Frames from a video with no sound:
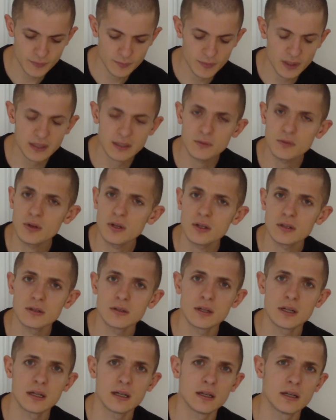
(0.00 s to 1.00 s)
but
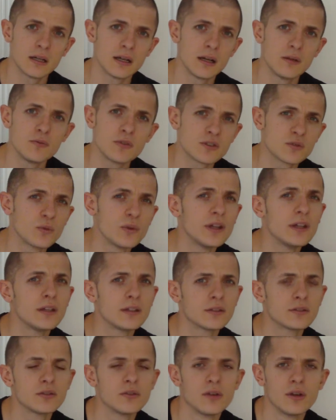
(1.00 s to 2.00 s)
I was
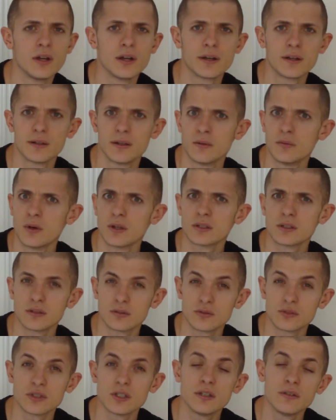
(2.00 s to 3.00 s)
willing to learn, and I
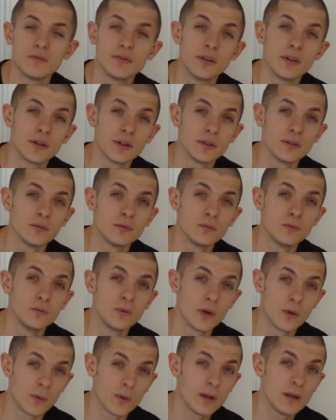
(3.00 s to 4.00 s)
wanted to see if they
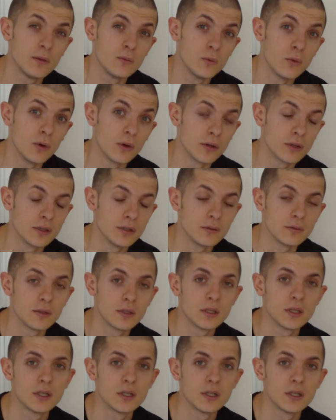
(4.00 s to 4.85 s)
were really working.